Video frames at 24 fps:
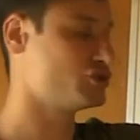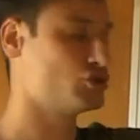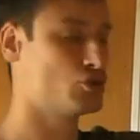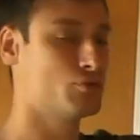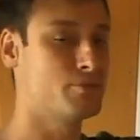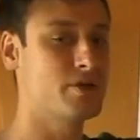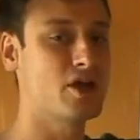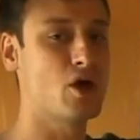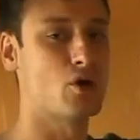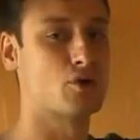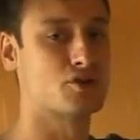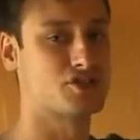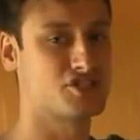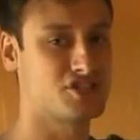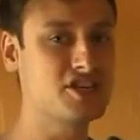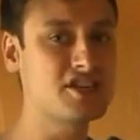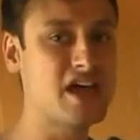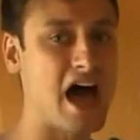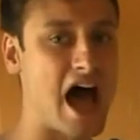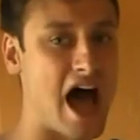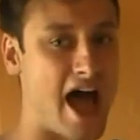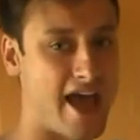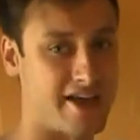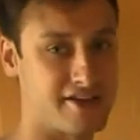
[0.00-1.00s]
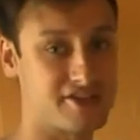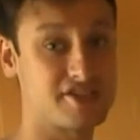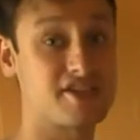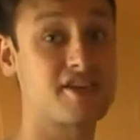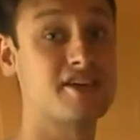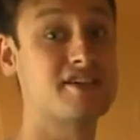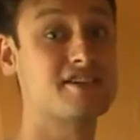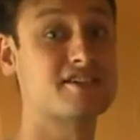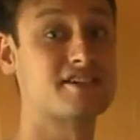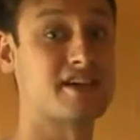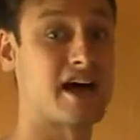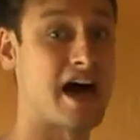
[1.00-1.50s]
to be oxidized
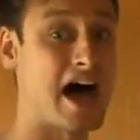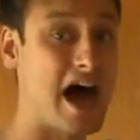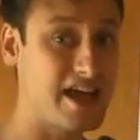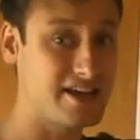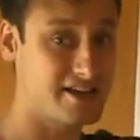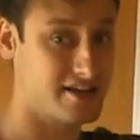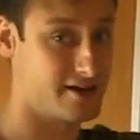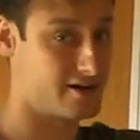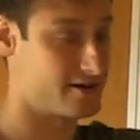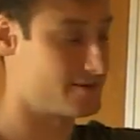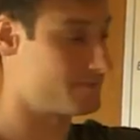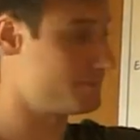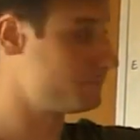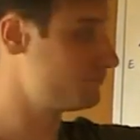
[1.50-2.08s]
is higher.